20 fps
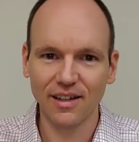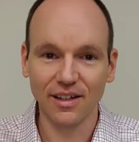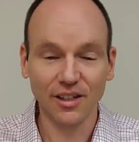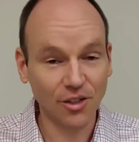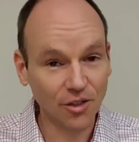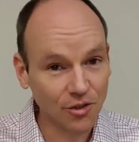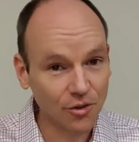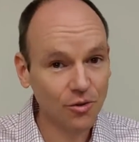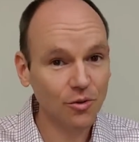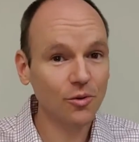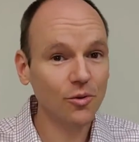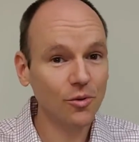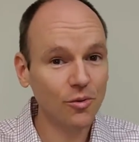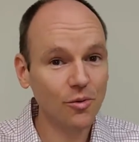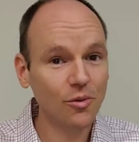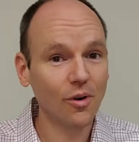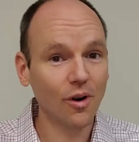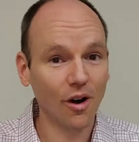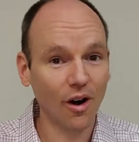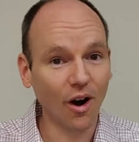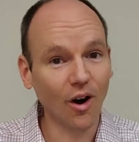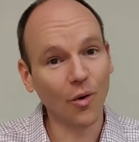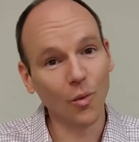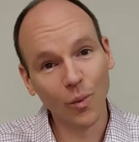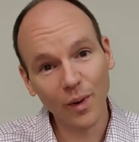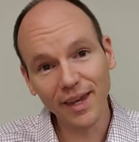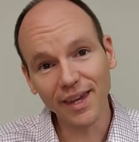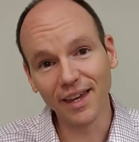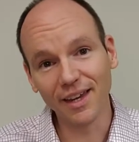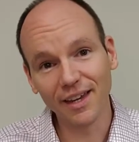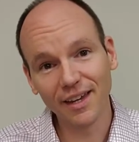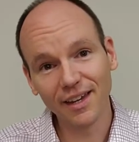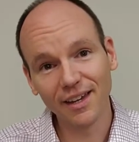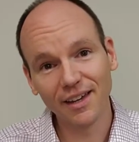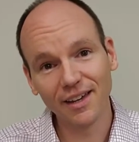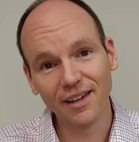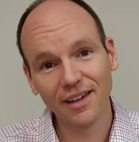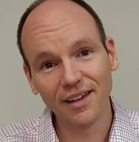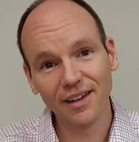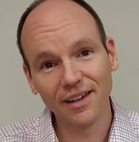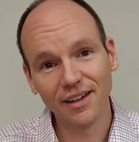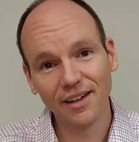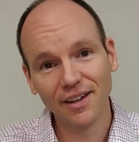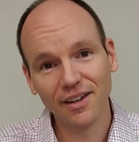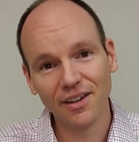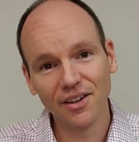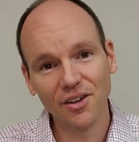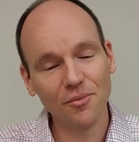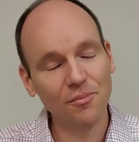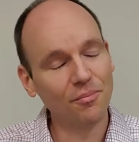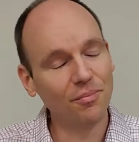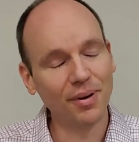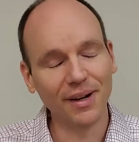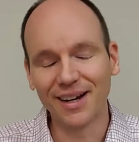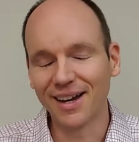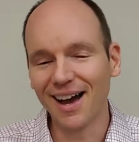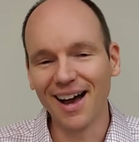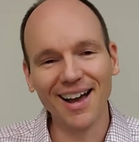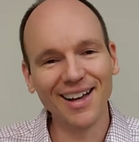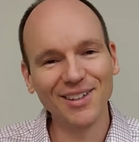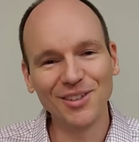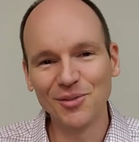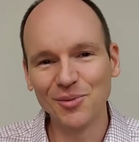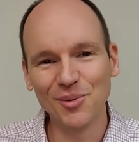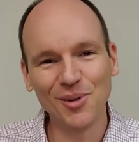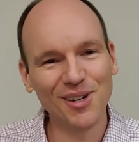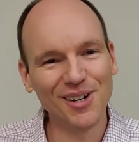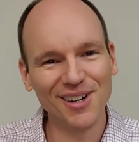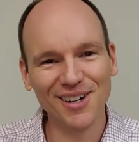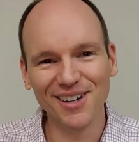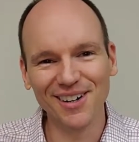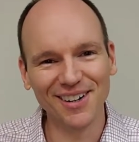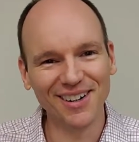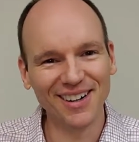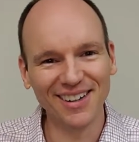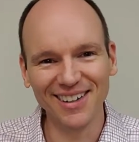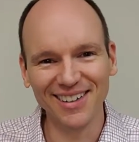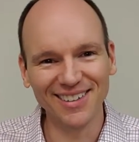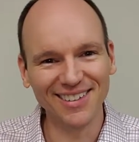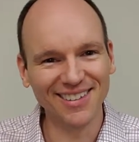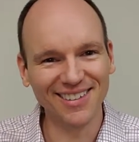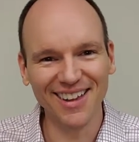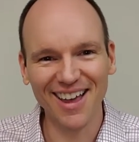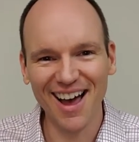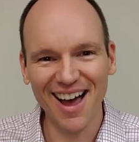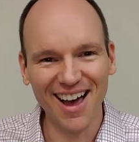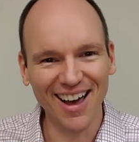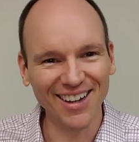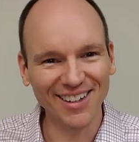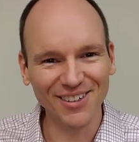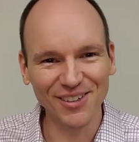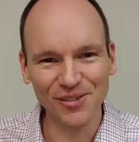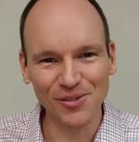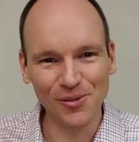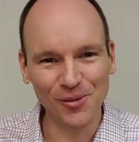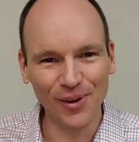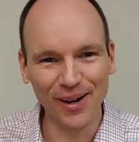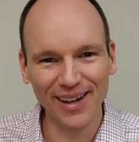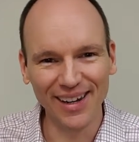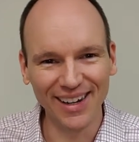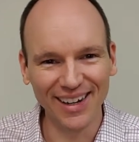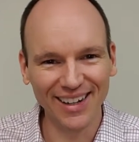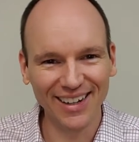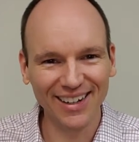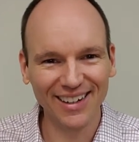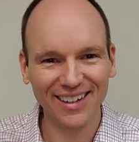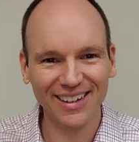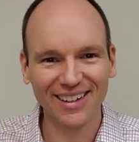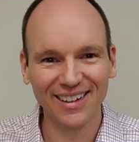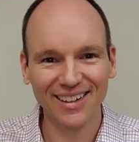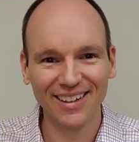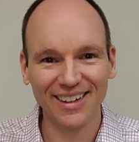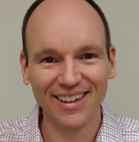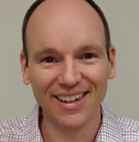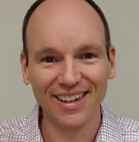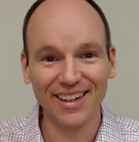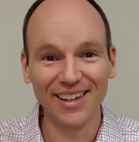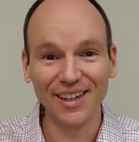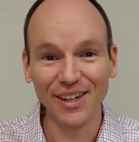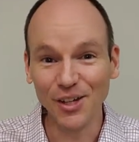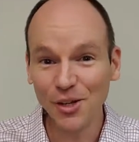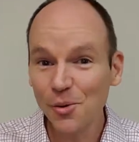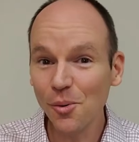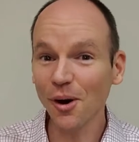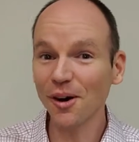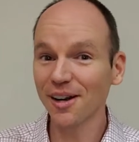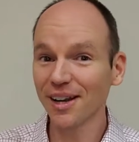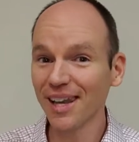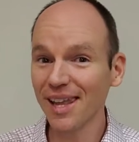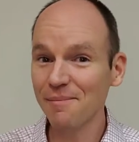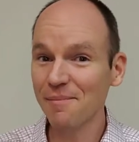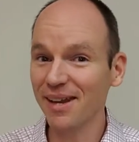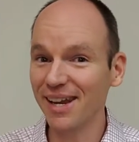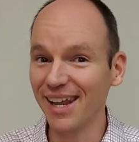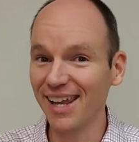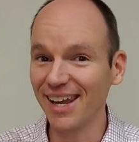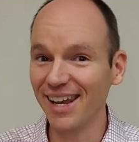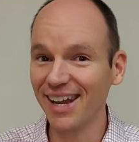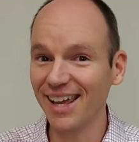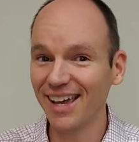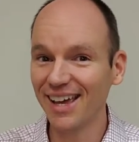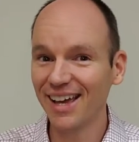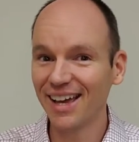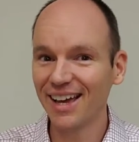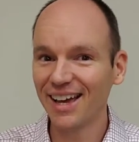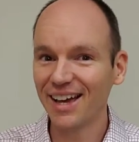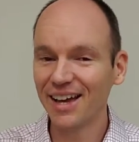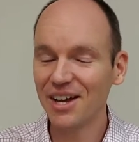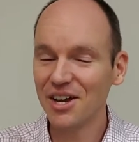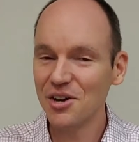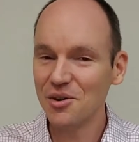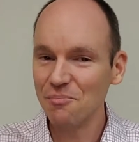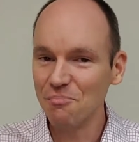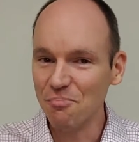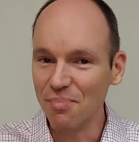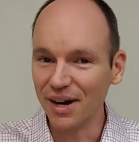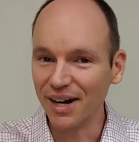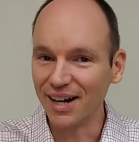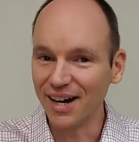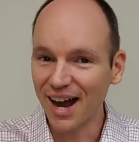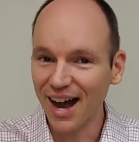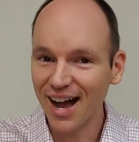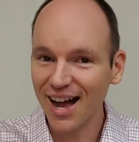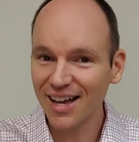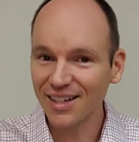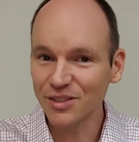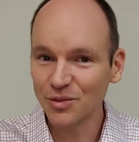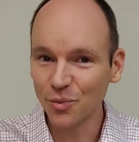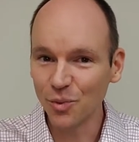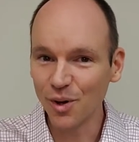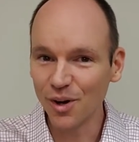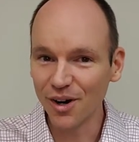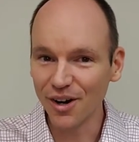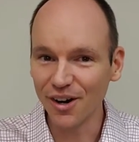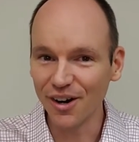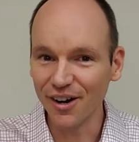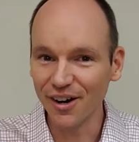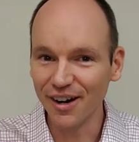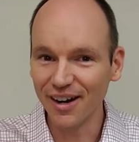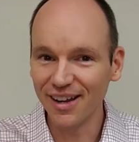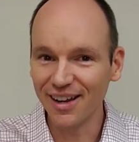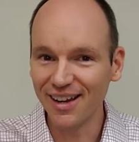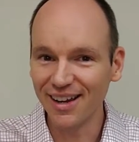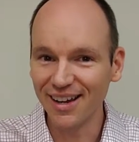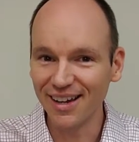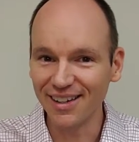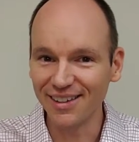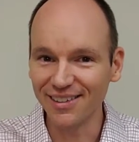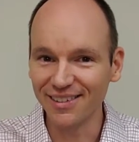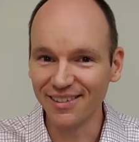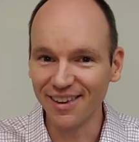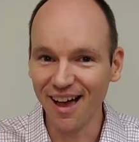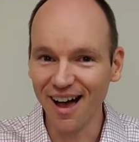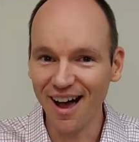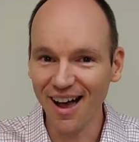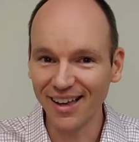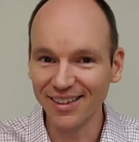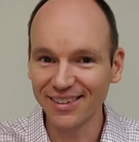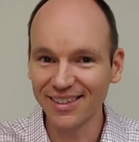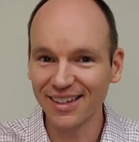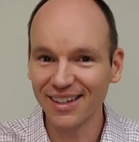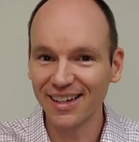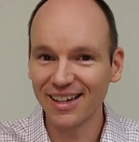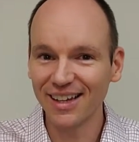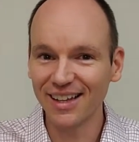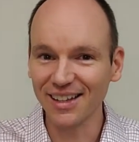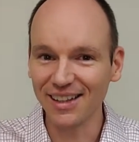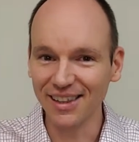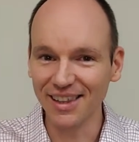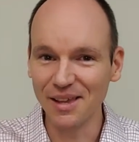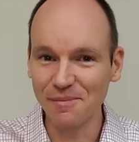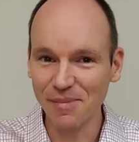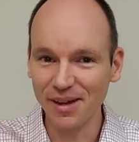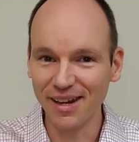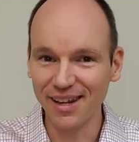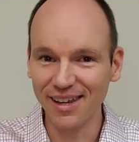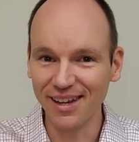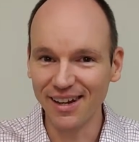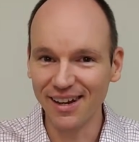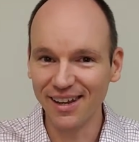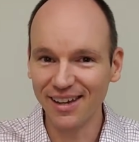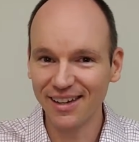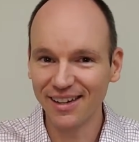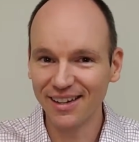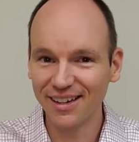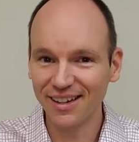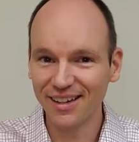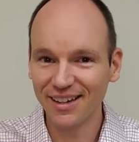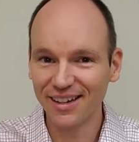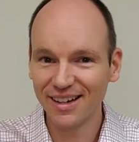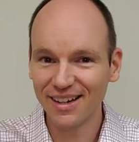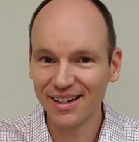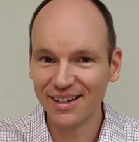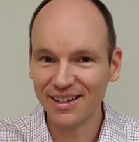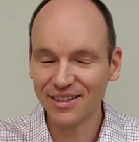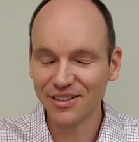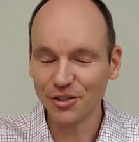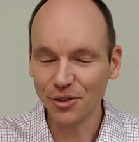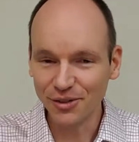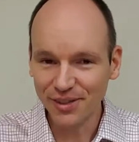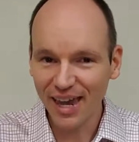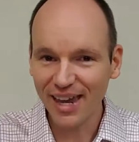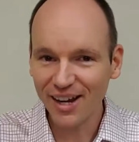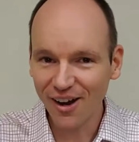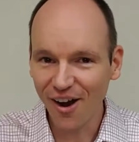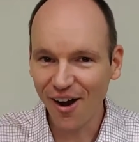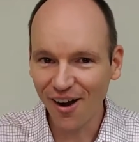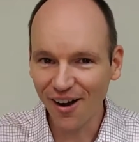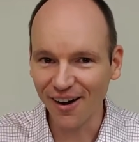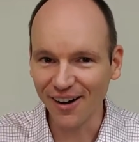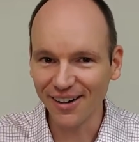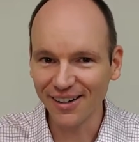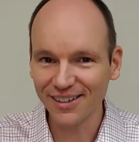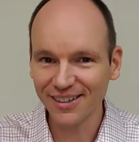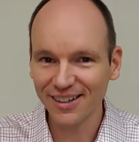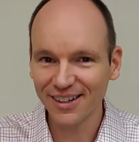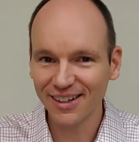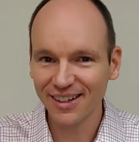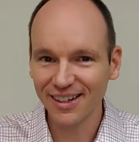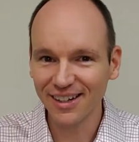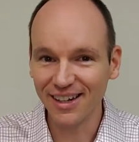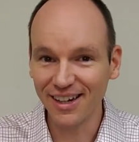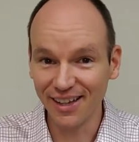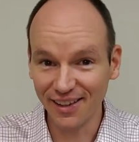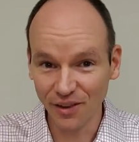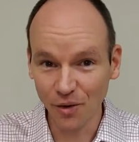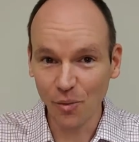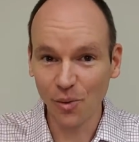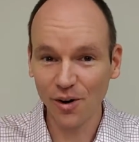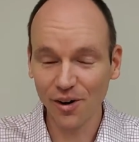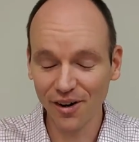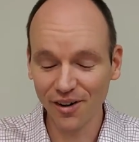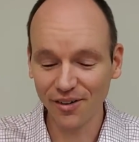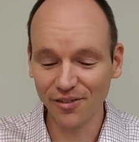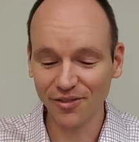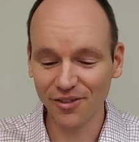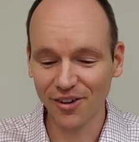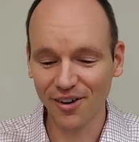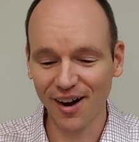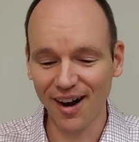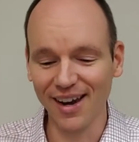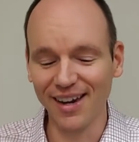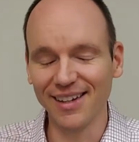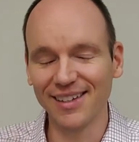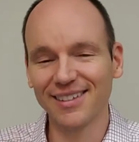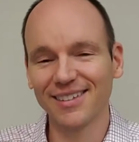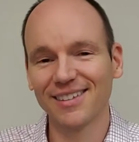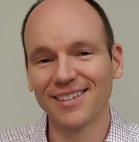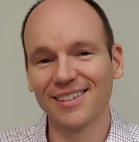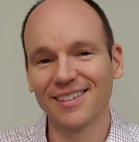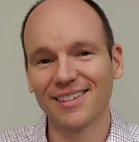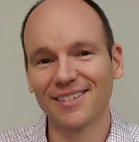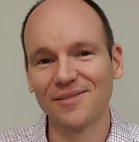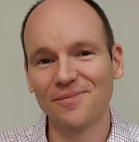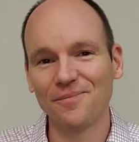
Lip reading: You are weak, but God's word is not weak. You are limited, but God's word is not limited. So take heart in the word of Christ.